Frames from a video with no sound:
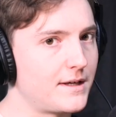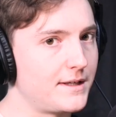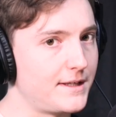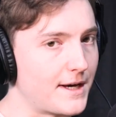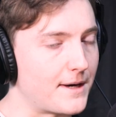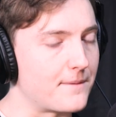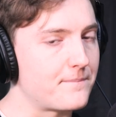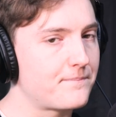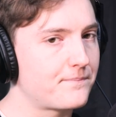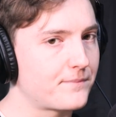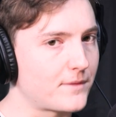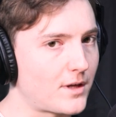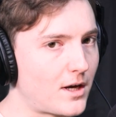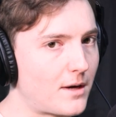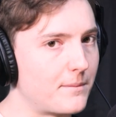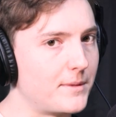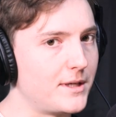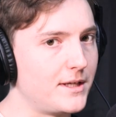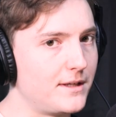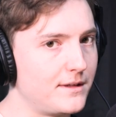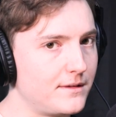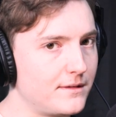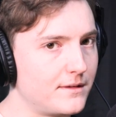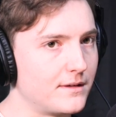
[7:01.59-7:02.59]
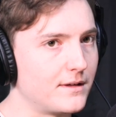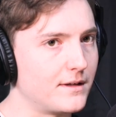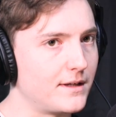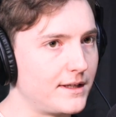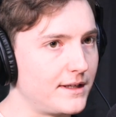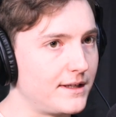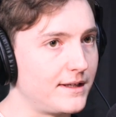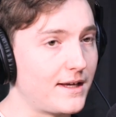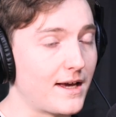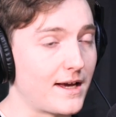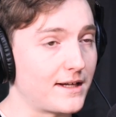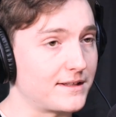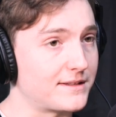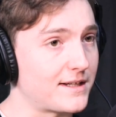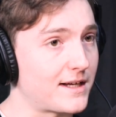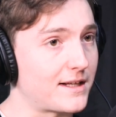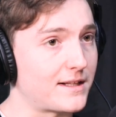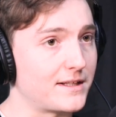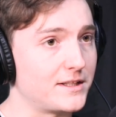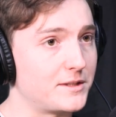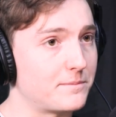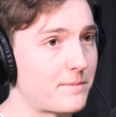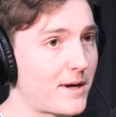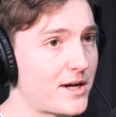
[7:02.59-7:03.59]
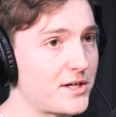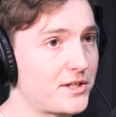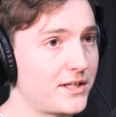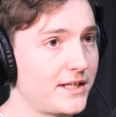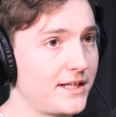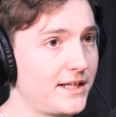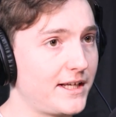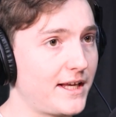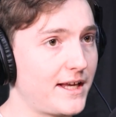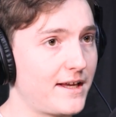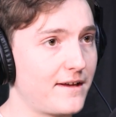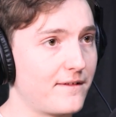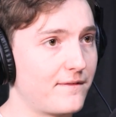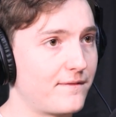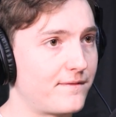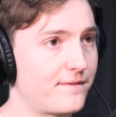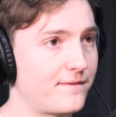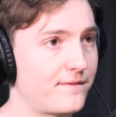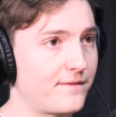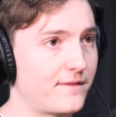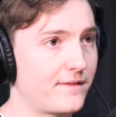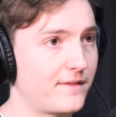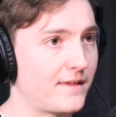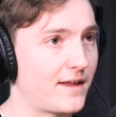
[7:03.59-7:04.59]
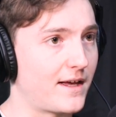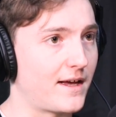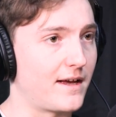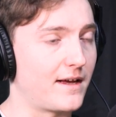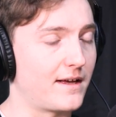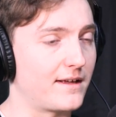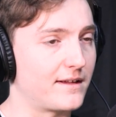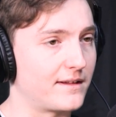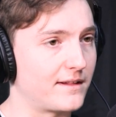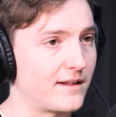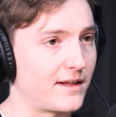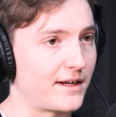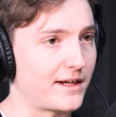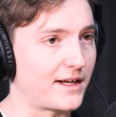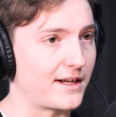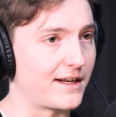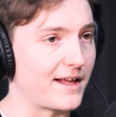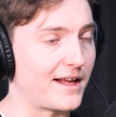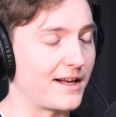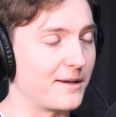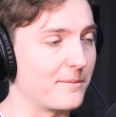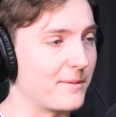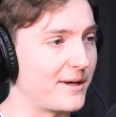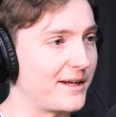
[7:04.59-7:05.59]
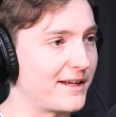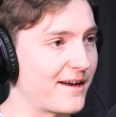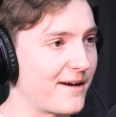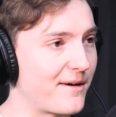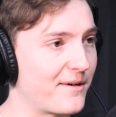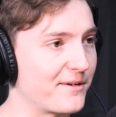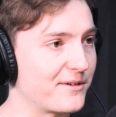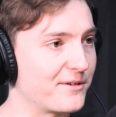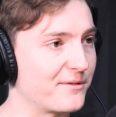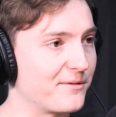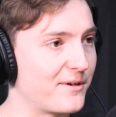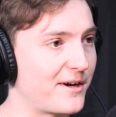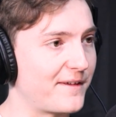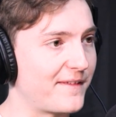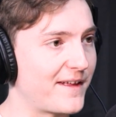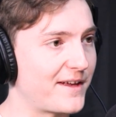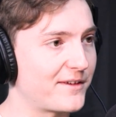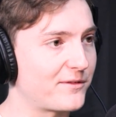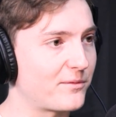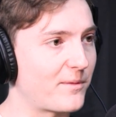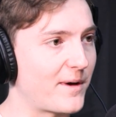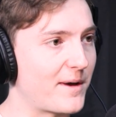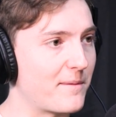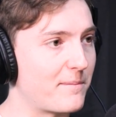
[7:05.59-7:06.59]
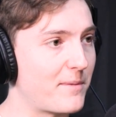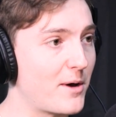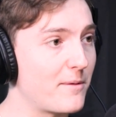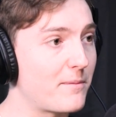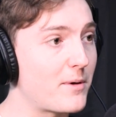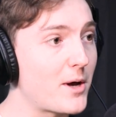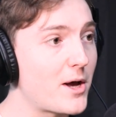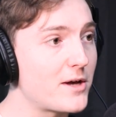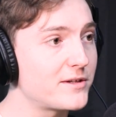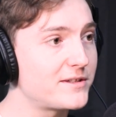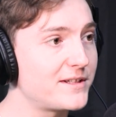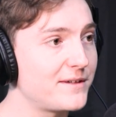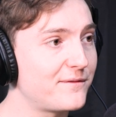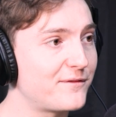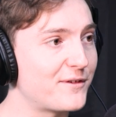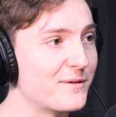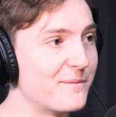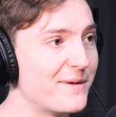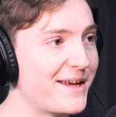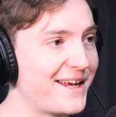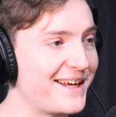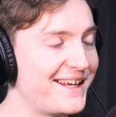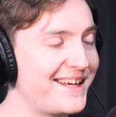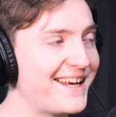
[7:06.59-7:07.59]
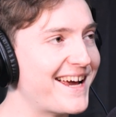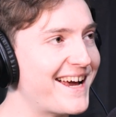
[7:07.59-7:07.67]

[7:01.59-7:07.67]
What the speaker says: Yeah. I mean, yeah, exactly. Especially if they're like an anime character, right? That's where personally for me,